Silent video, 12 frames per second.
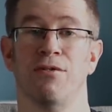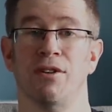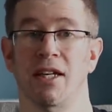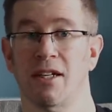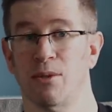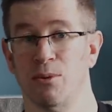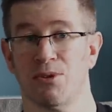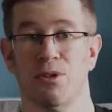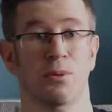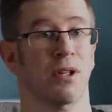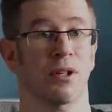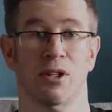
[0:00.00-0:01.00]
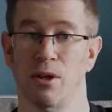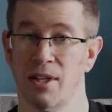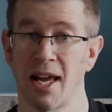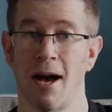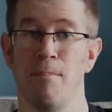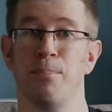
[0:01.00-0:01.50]
the vehicle so we could go
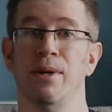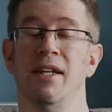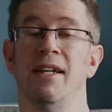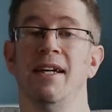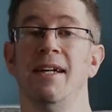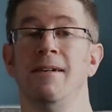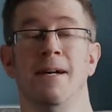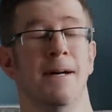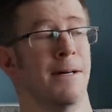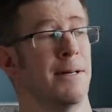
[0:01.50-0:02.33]
camping in it